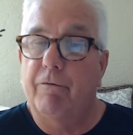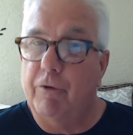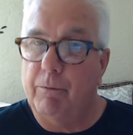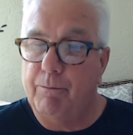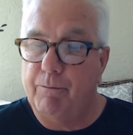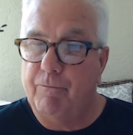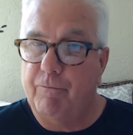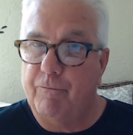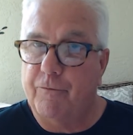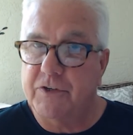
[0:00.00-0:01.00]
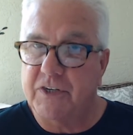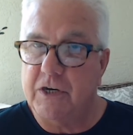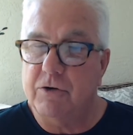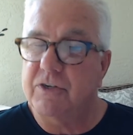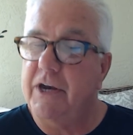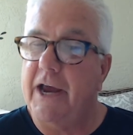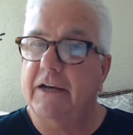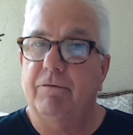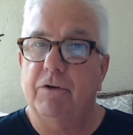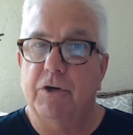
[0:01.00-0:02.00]
for for seniors and
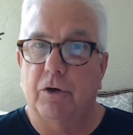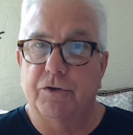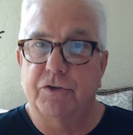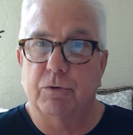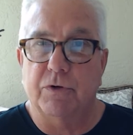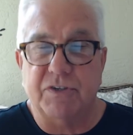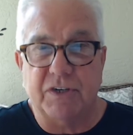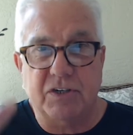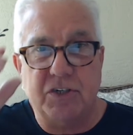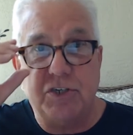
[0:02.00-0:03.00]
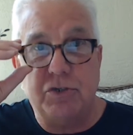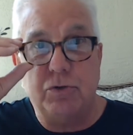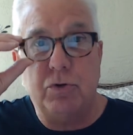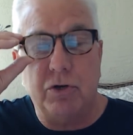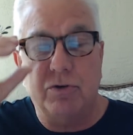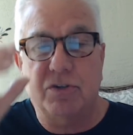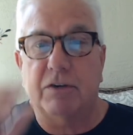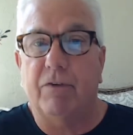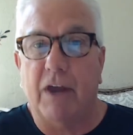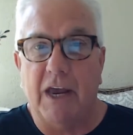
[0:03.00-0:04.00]
active adults who are 62
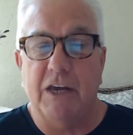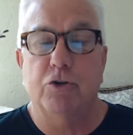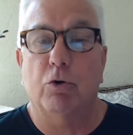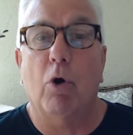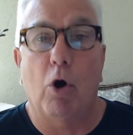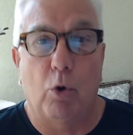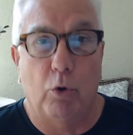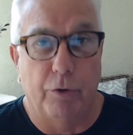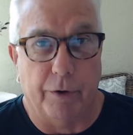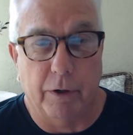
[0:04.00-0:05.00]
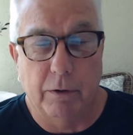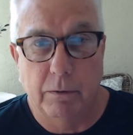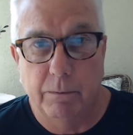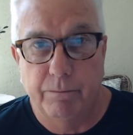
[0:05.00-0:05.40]
years of age or older,